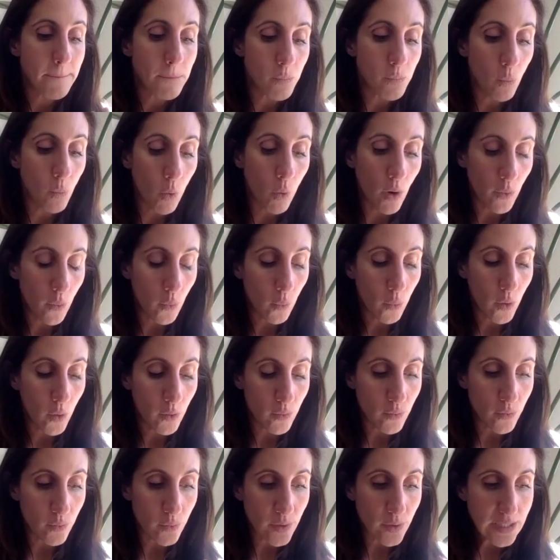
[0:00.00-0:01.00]
what
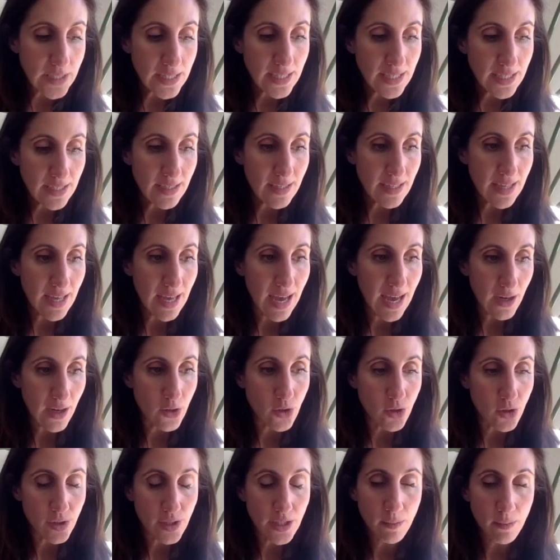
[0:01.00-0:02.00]
really
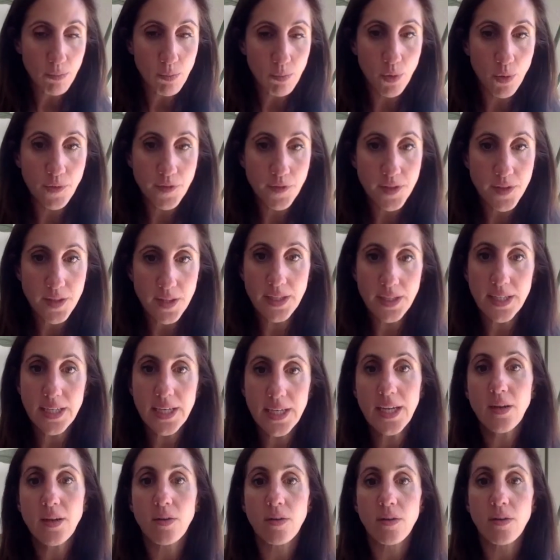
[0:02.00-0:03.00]
actually moves the
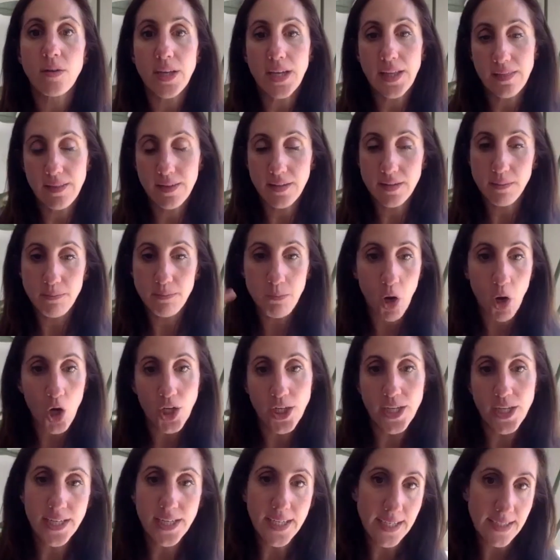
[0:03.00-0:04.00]
needle in this
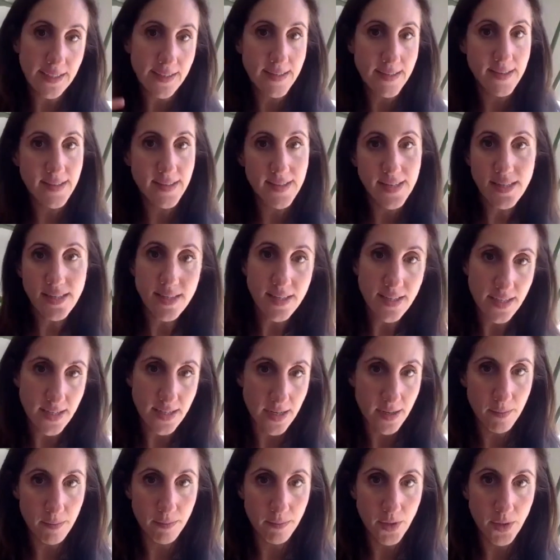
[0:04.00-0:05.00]
marketing system,
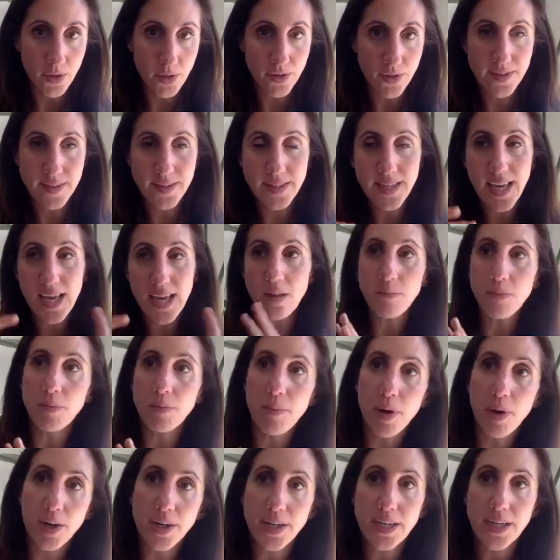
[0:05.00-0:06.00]
your scalable
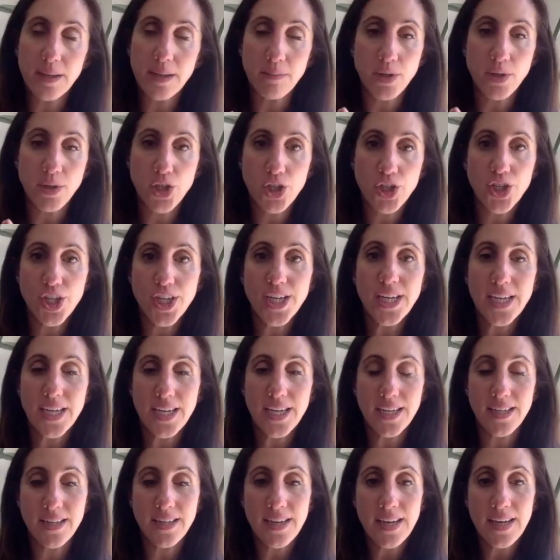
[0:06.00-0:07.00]
marketing
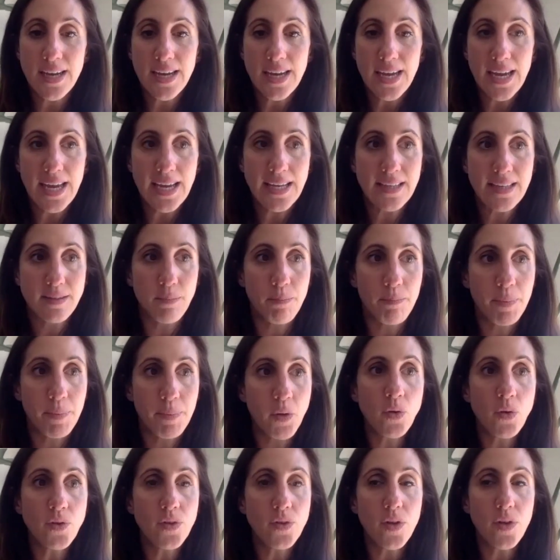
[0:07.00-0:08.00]
machine, is
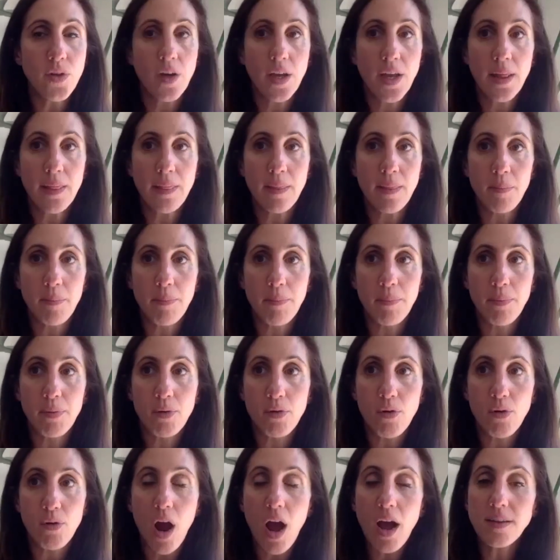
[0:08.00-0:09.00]
built in the
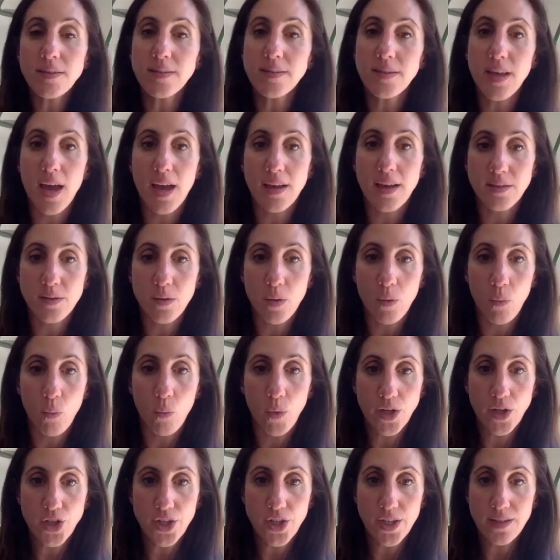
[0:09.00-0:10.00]
process,
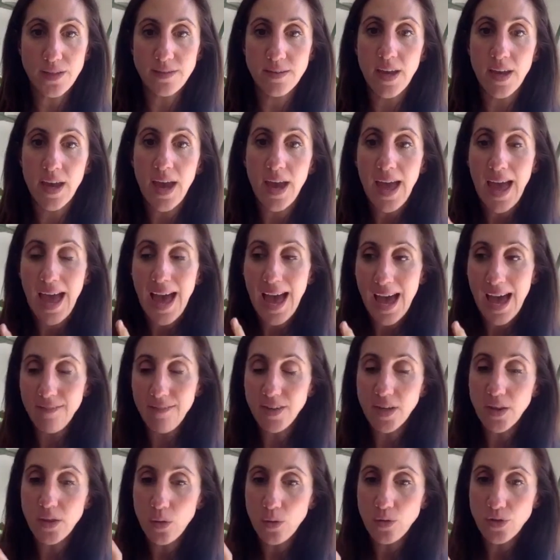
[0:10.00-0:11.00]
which is
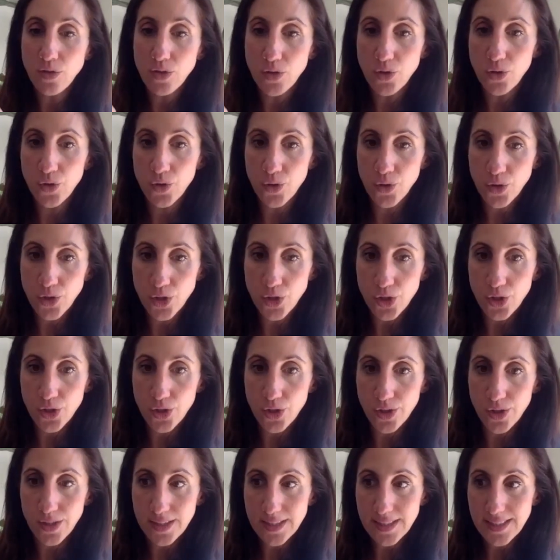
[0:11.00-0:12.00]
having those
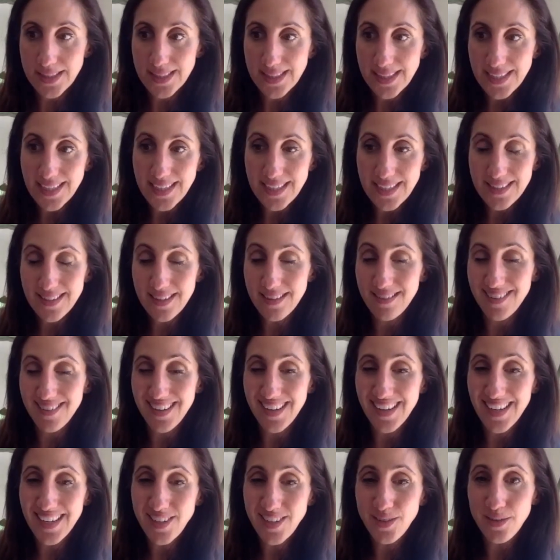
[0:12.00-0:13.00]
nurtured leads that are
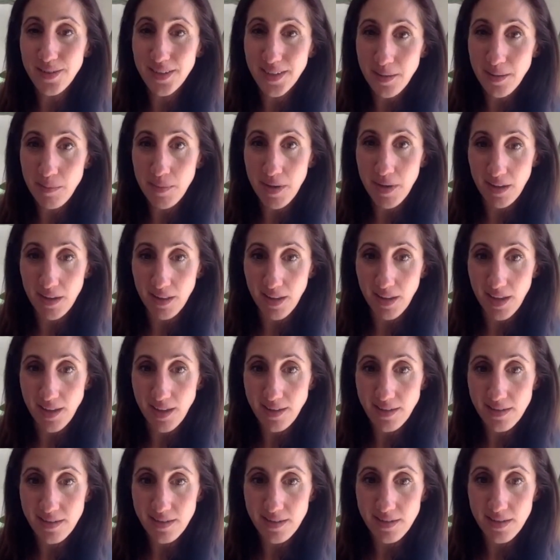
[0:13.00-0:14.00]
in your email
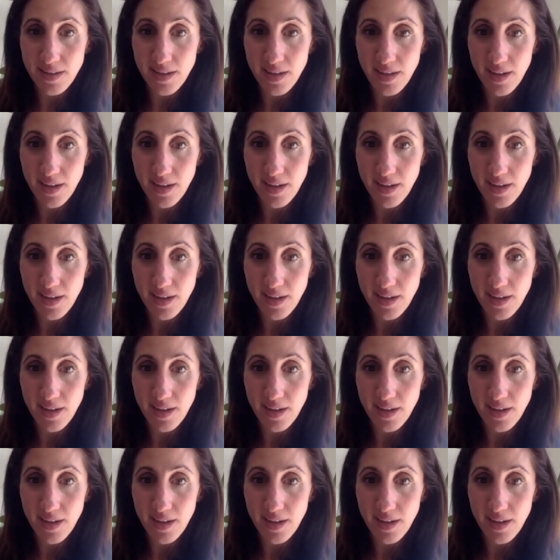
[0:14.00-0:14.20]
list,